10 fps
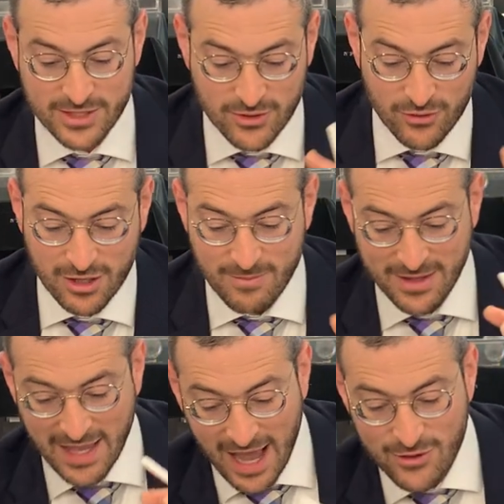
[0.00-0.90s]
It's talking
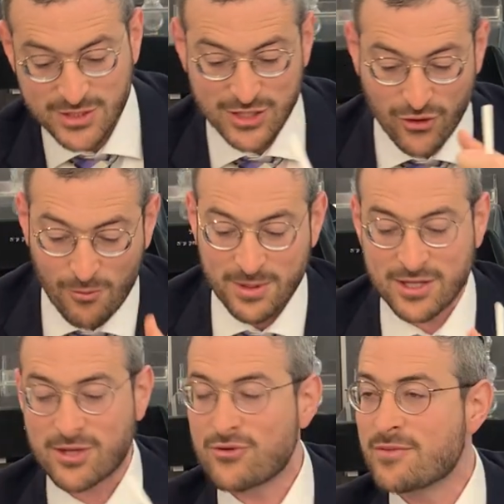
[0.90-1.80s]
about the house that's
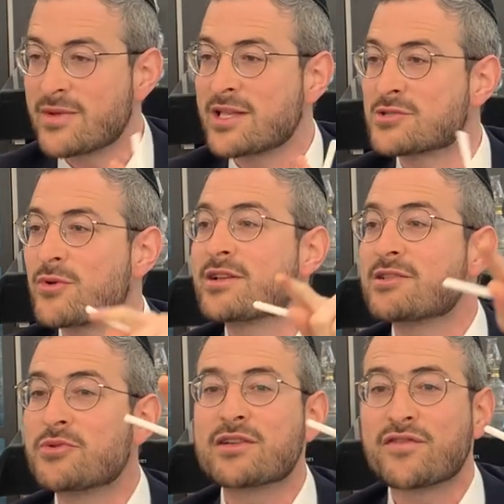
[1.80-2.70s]
opening to the Ulam, meaning it's really,
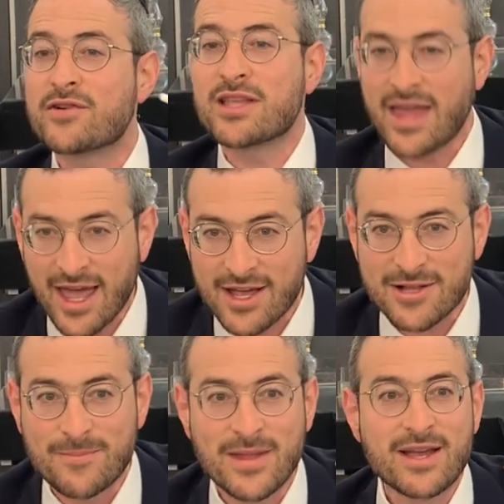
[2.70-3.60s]
really referring to the Heichel.